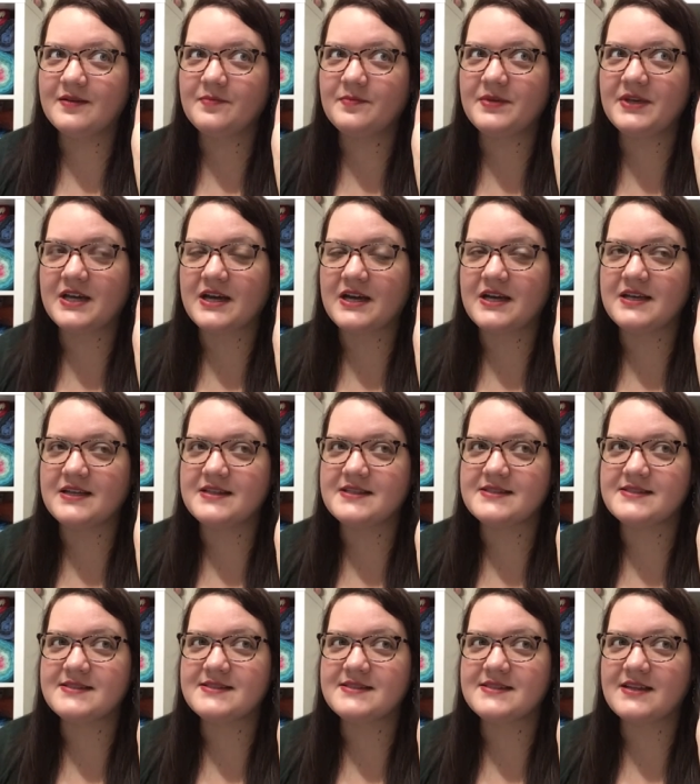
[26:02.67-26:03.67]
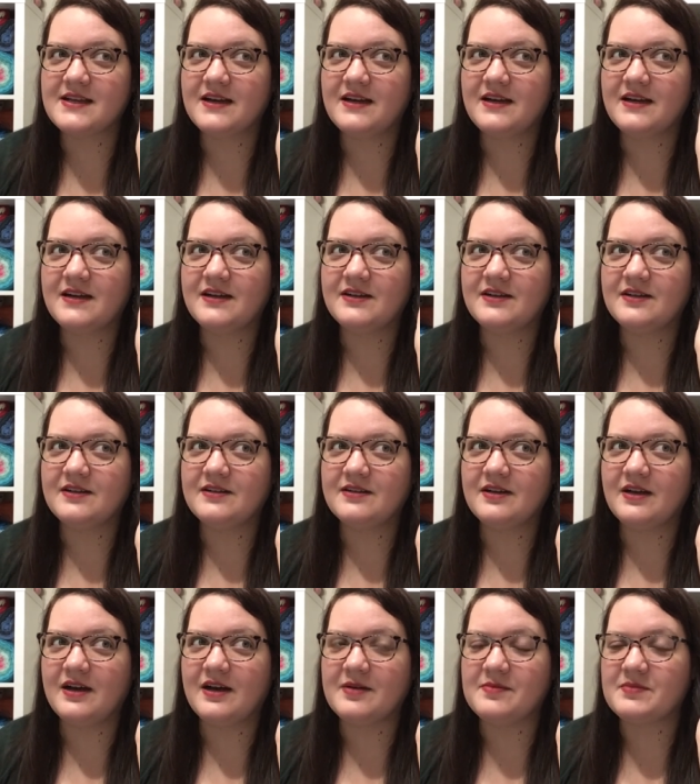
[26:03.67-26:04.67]
because
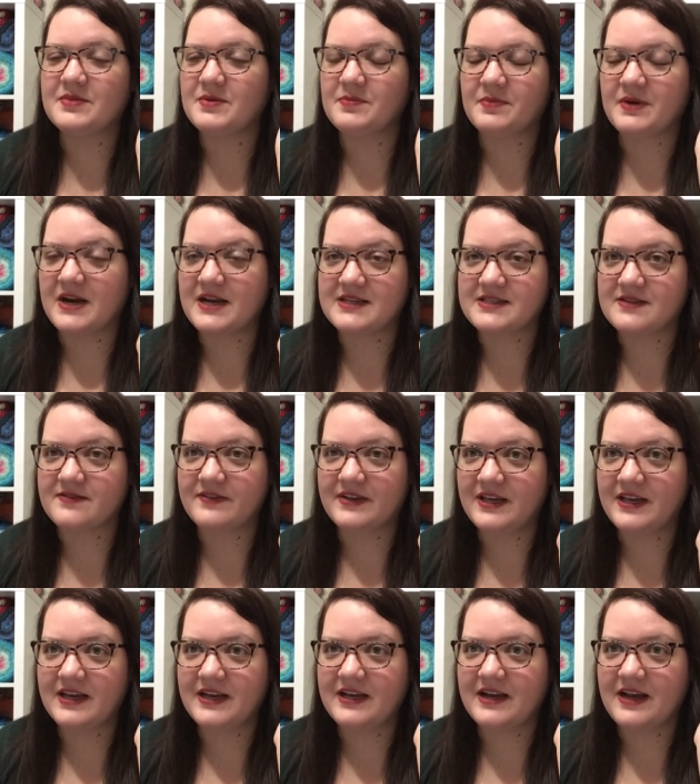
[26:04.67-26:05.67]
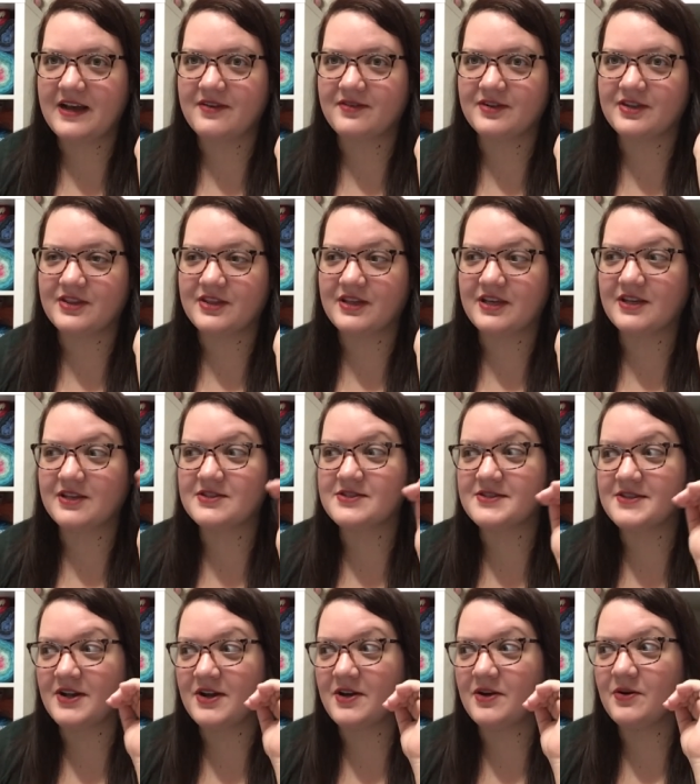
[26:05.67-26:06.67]
um, the price of it and everything.
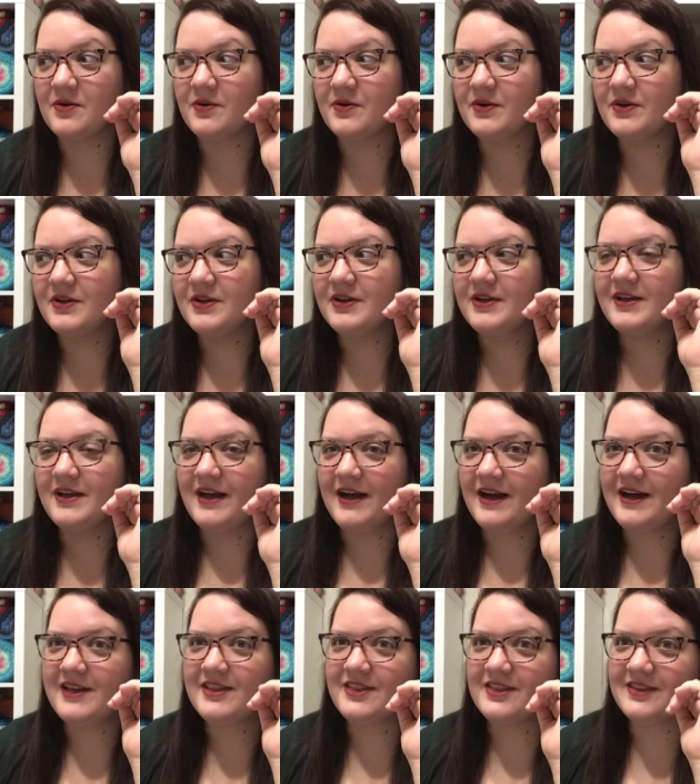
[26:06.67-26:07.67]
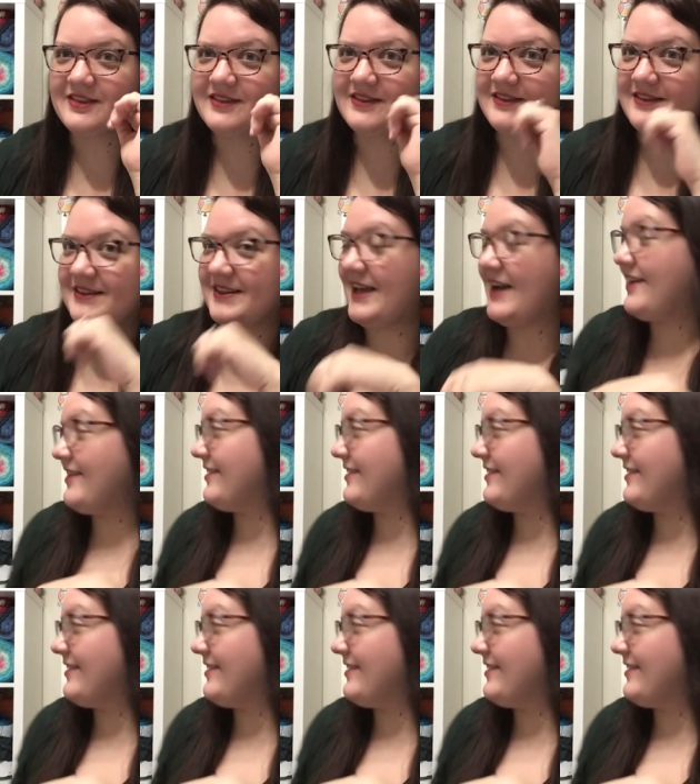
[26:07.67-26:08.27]
So I th- that